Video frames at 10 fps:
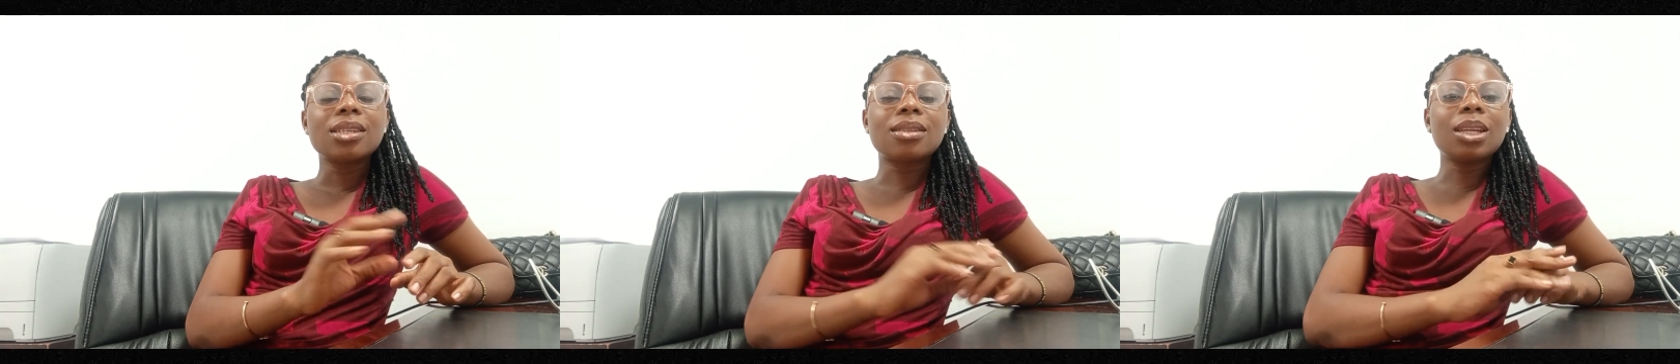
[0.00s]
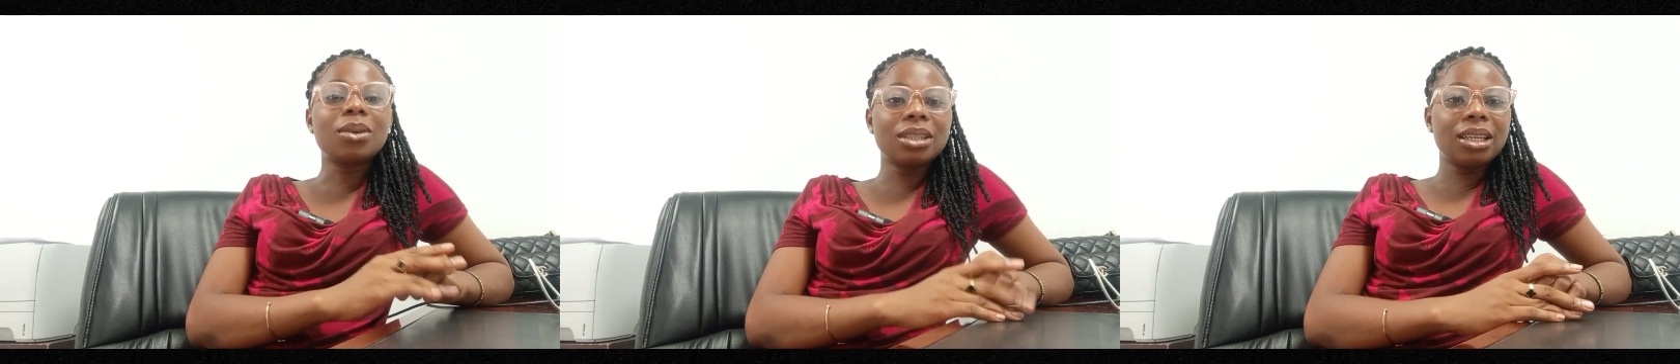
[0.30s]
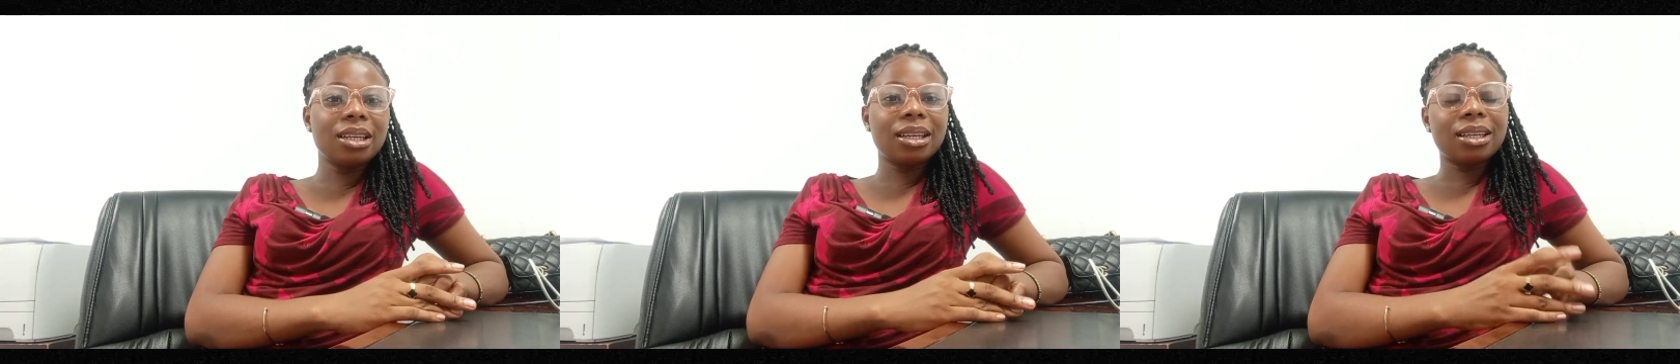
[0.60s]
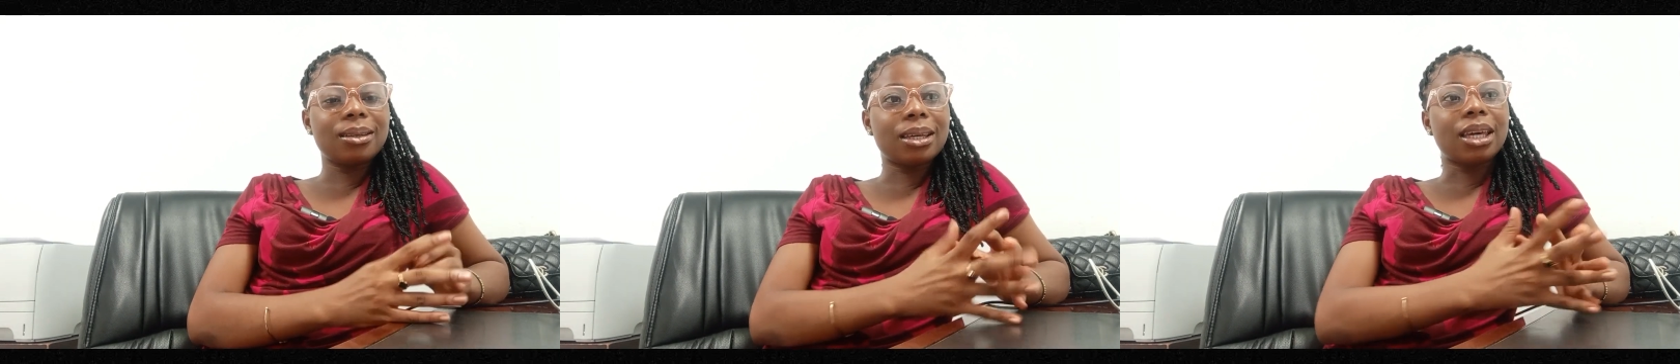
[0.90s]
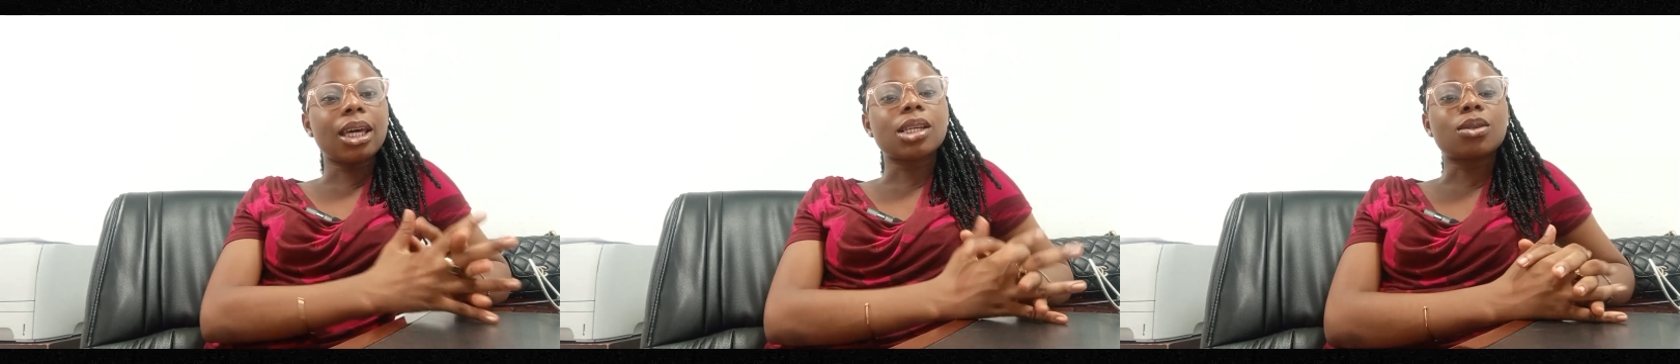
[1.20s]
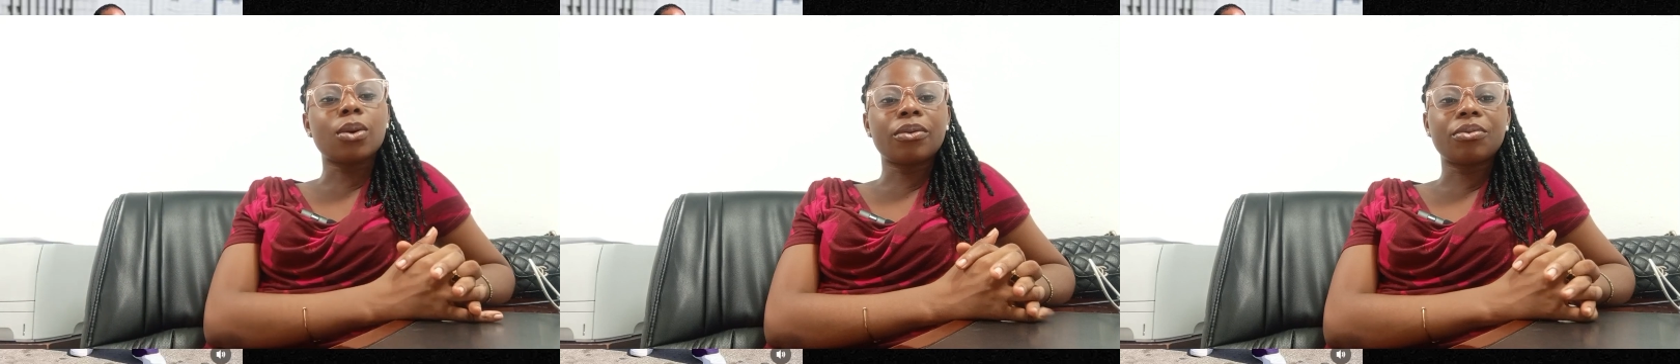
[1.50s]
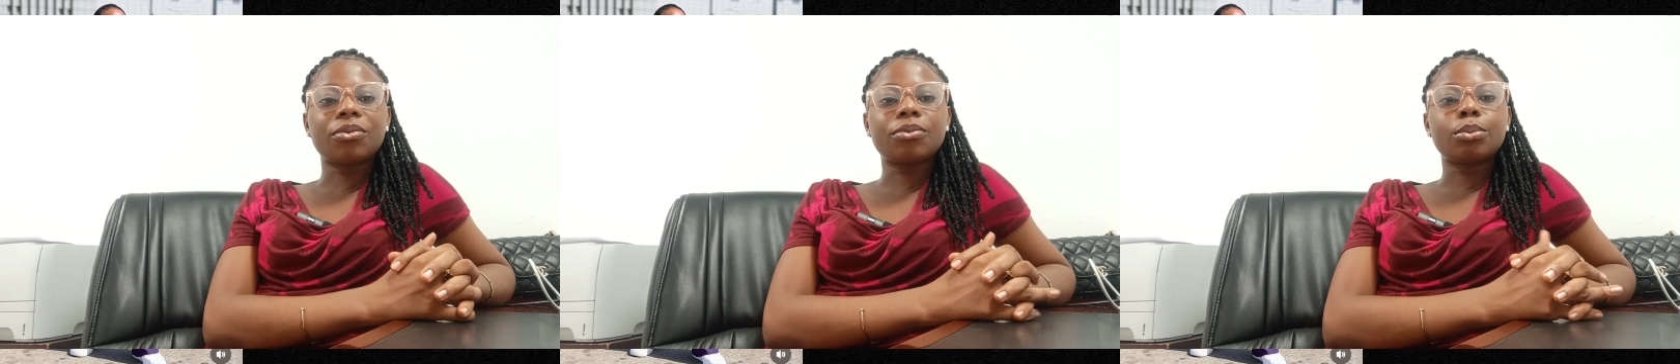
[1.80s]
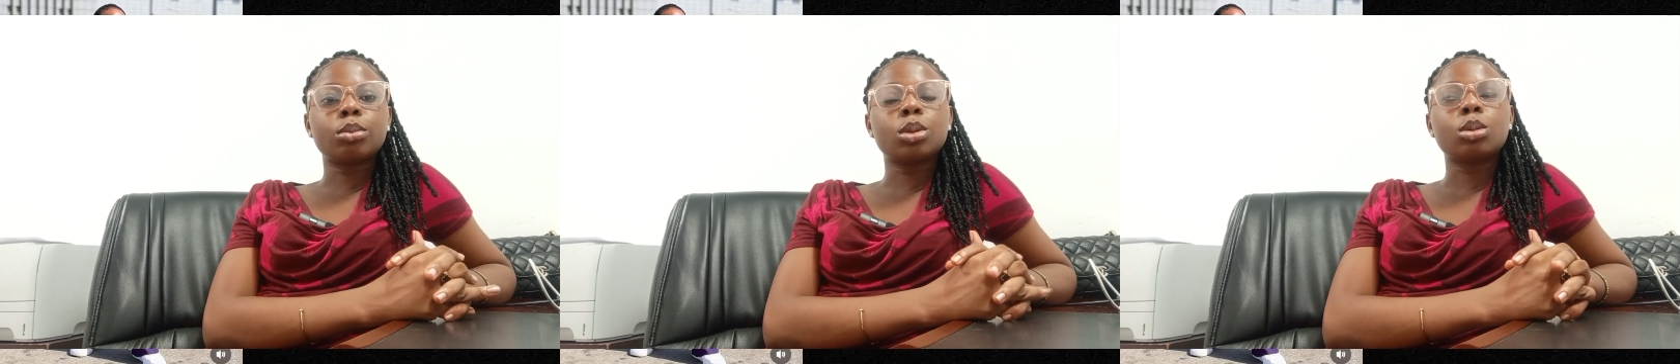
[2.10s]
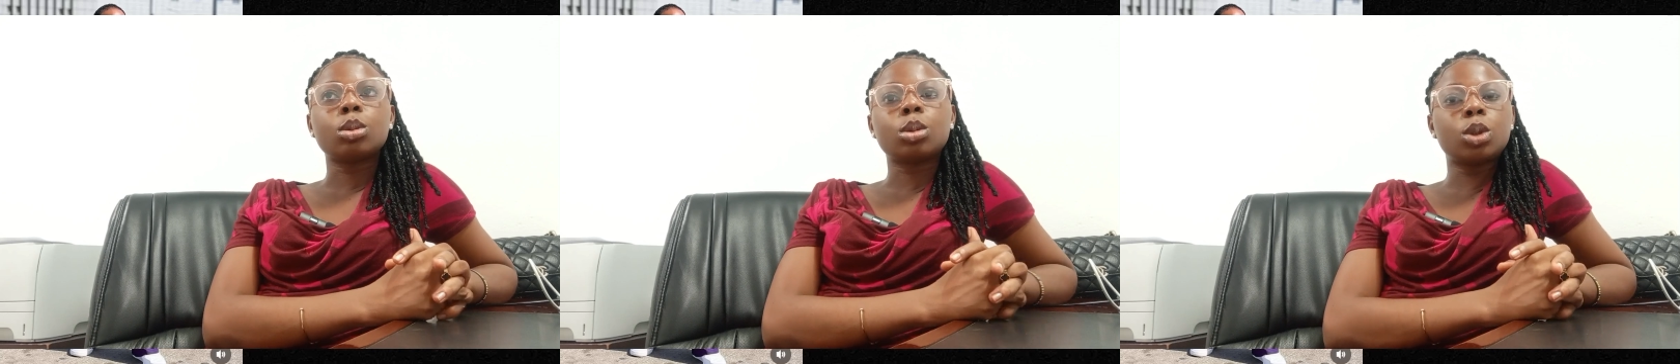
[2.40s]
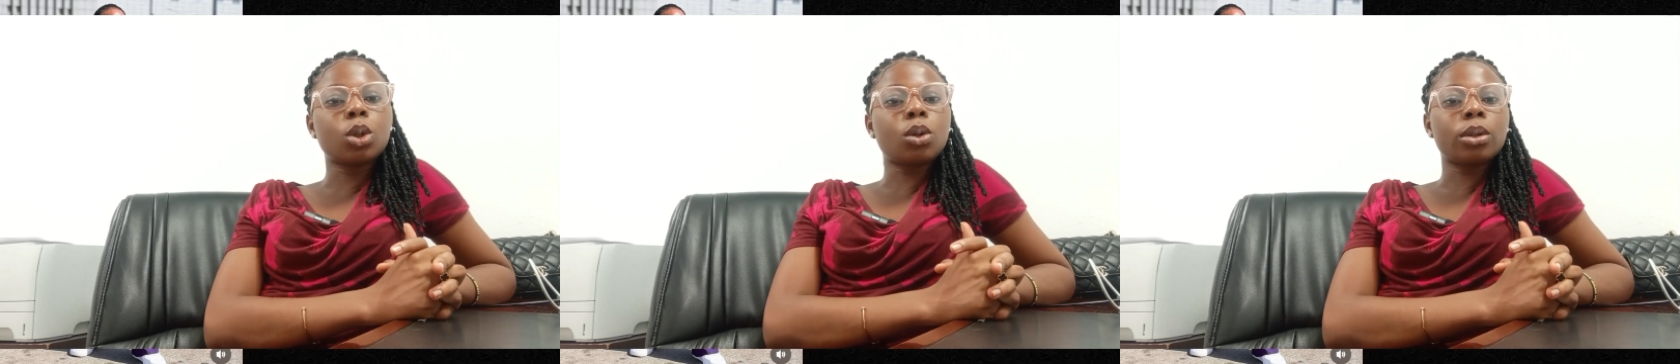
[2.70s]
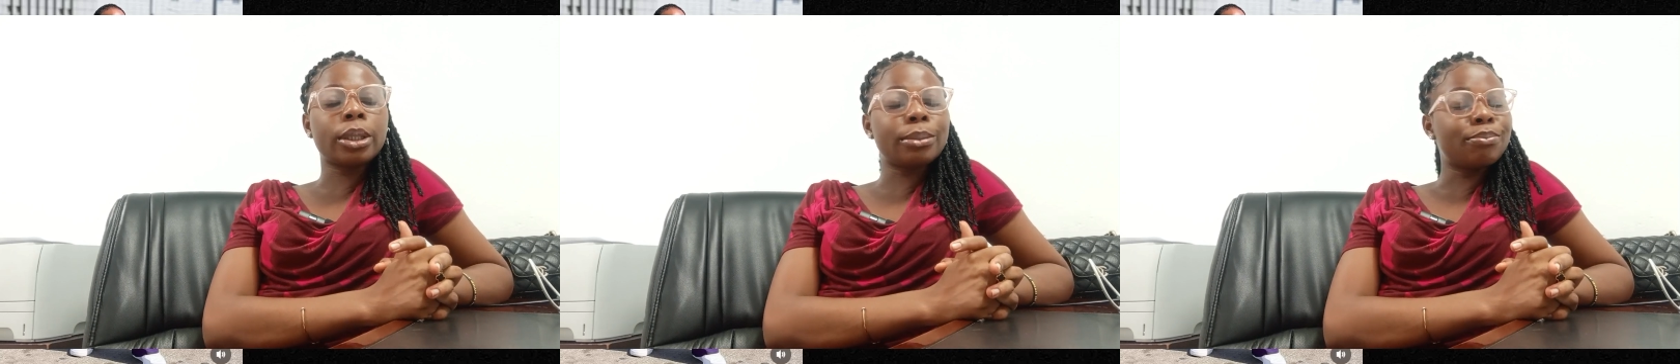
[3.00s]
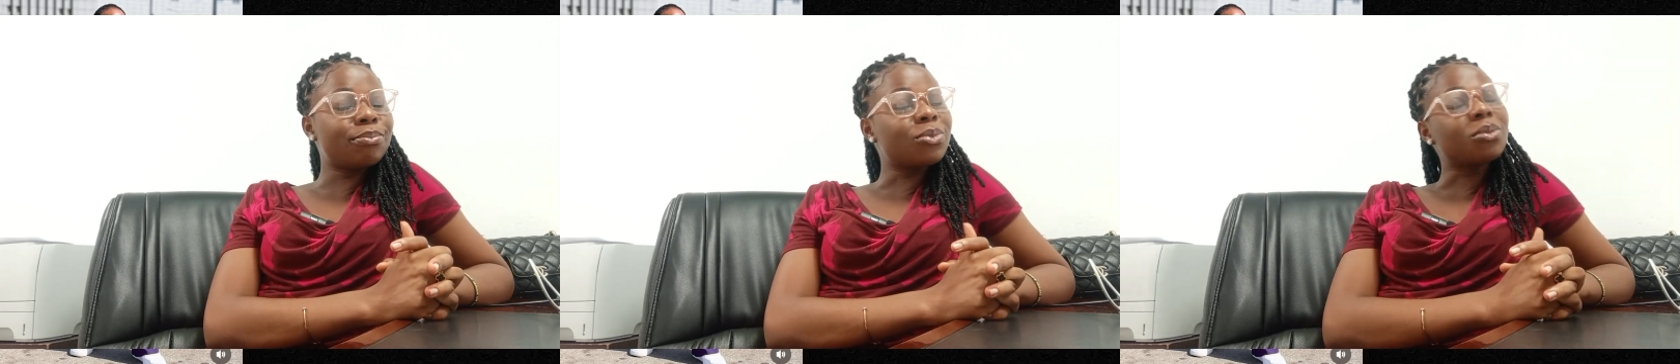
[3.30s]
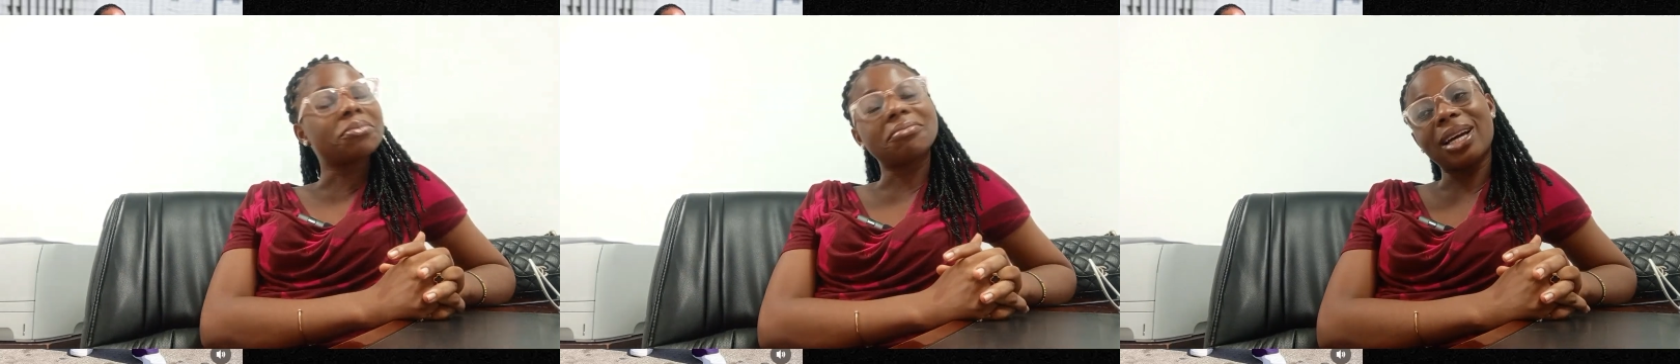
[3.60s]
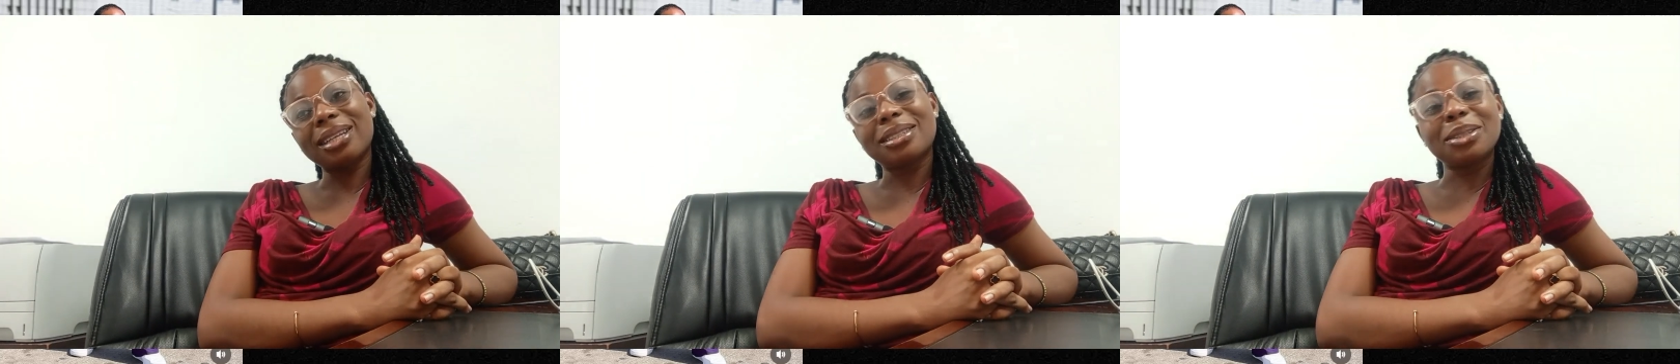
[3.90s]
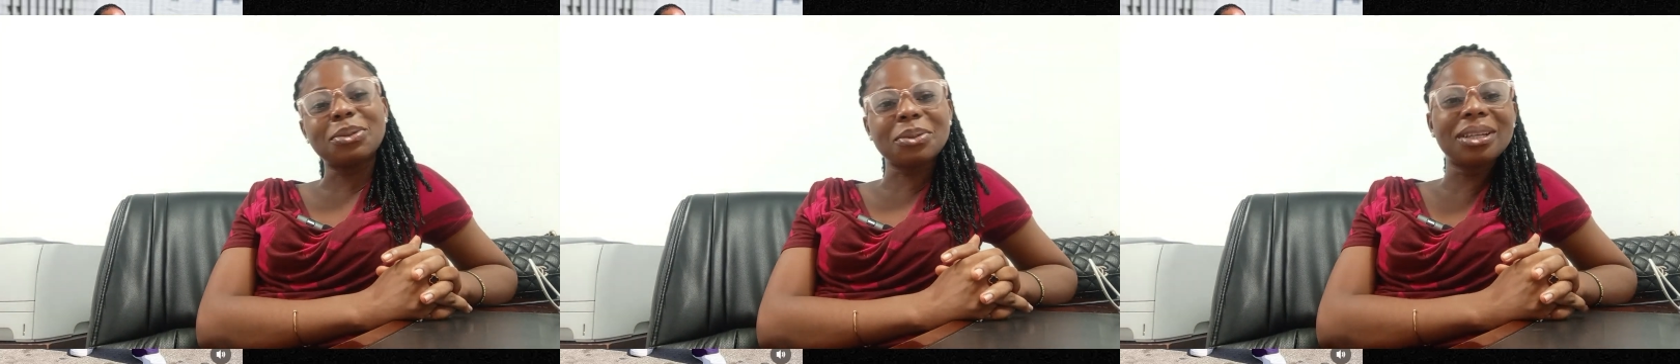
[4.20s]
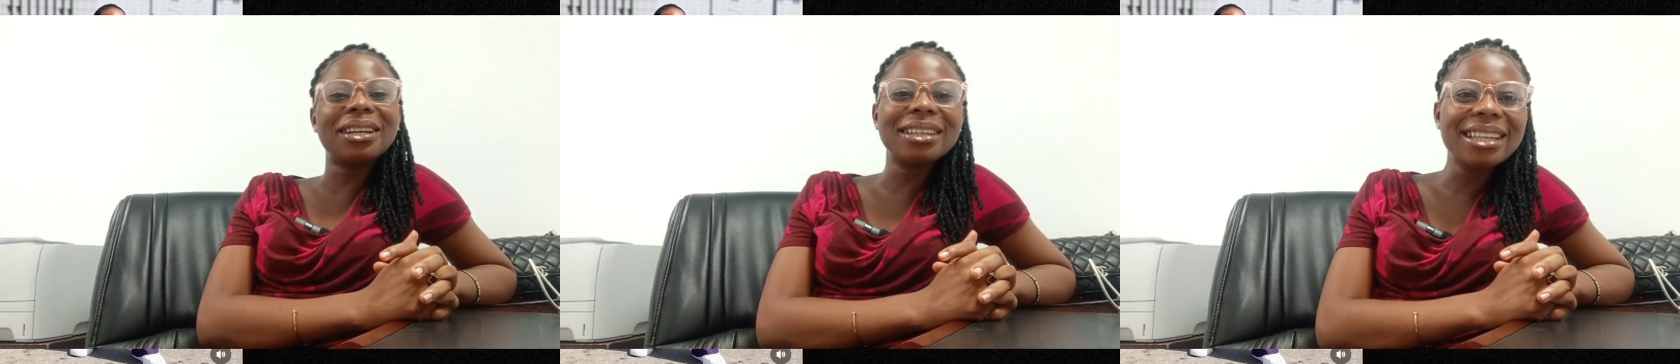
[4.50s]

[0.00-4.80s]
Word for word: Still on the case of John, um, I say John,